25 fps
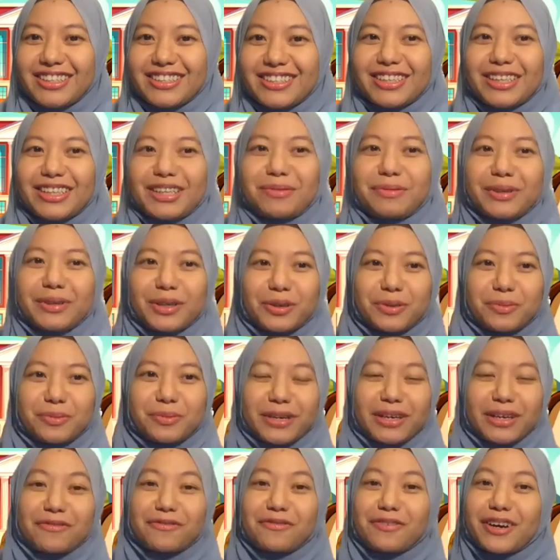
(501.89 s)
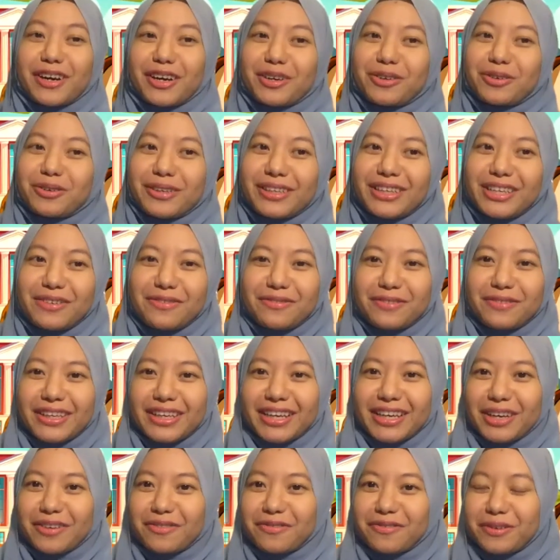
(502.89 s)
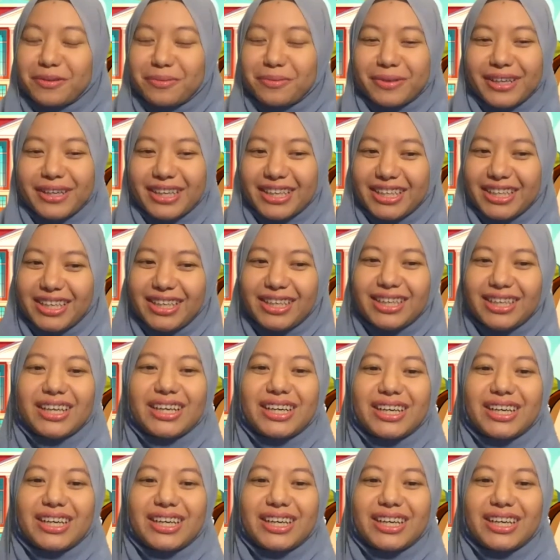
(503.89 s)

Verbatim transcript: Assalamualaikum and very good evening, everybody.